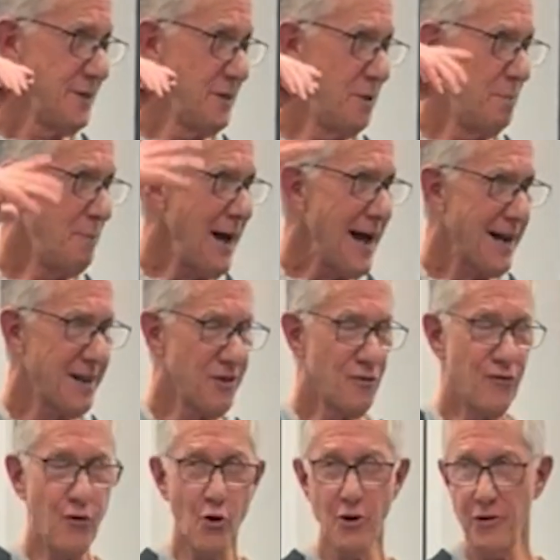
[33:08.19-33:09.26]
the back
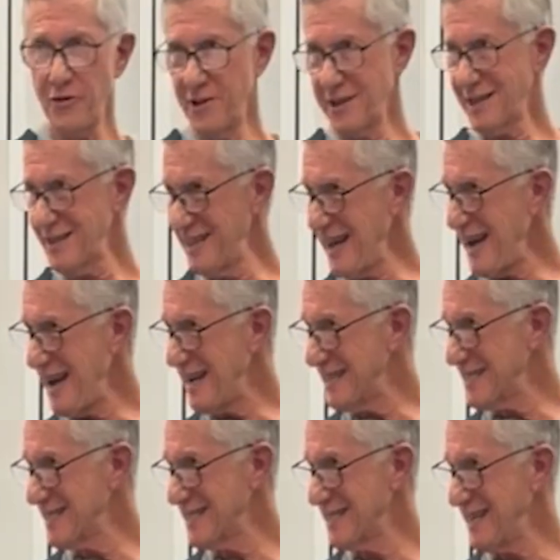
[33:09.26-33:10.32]
and forth in
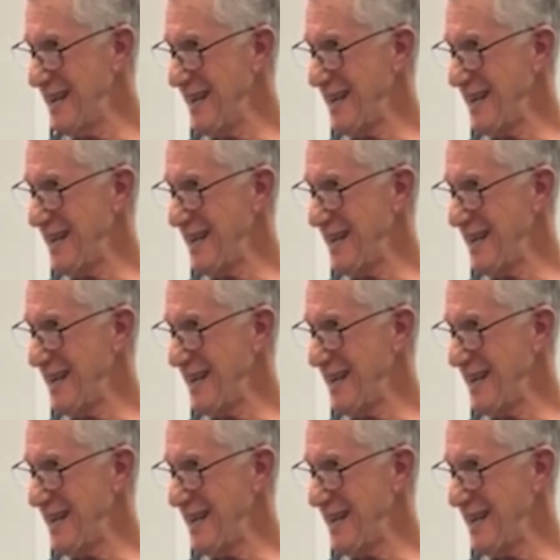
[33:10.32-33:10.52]
class,